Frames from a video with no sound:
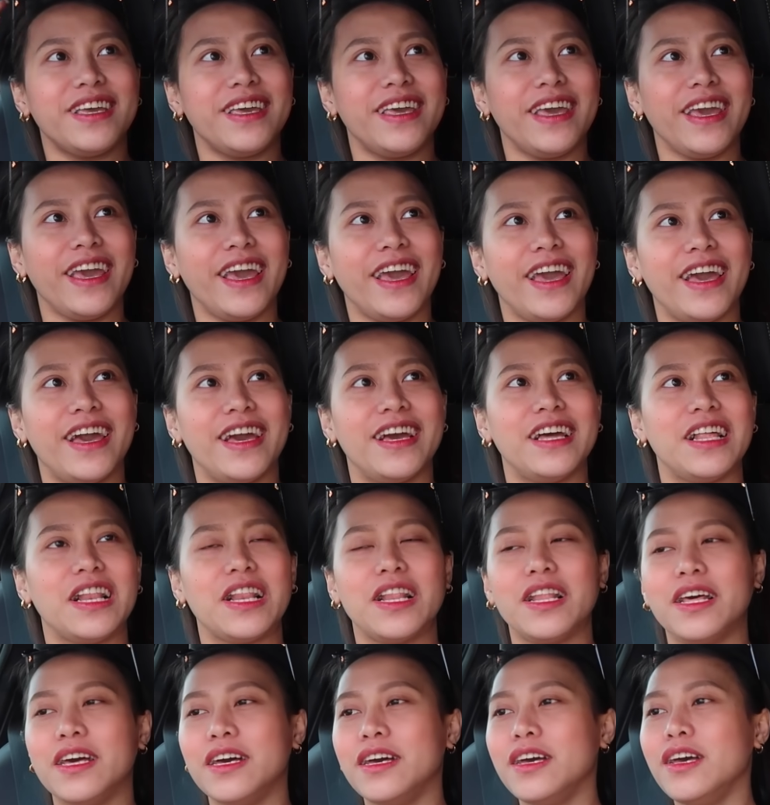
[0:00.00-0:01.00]
kiss.
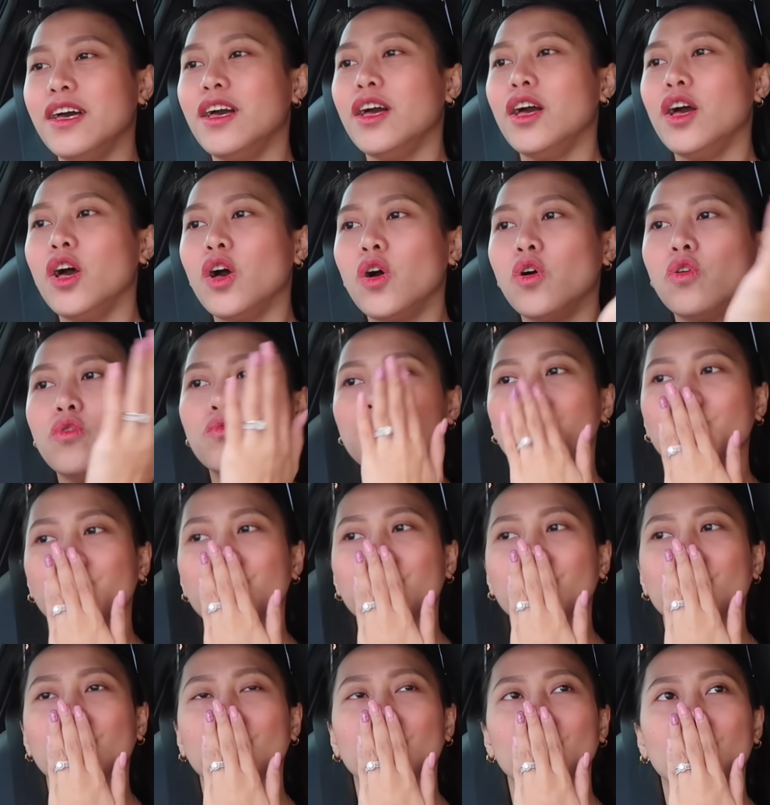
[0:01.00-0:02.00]

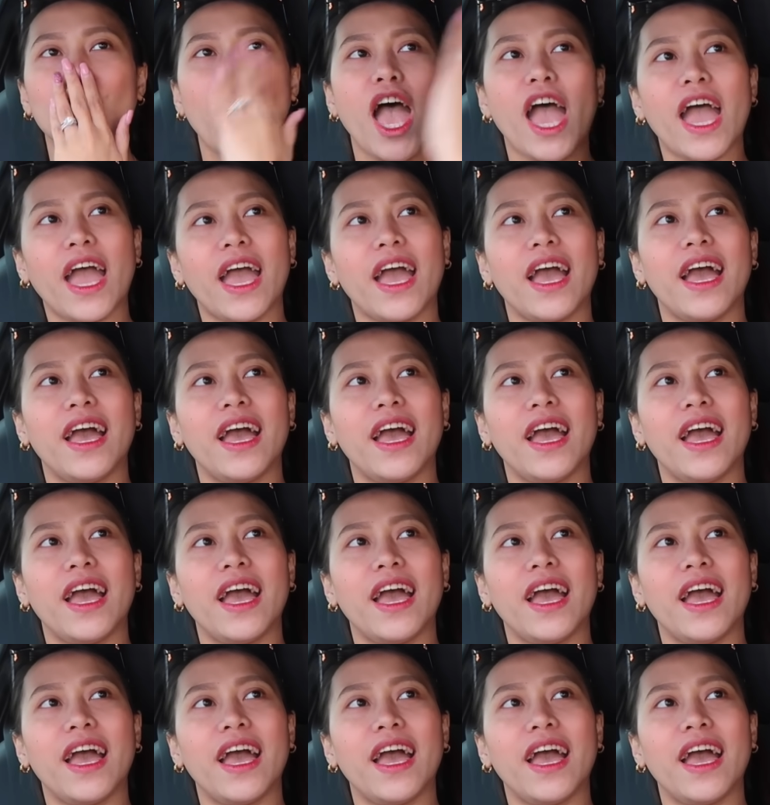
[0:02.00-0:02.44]
Mwah!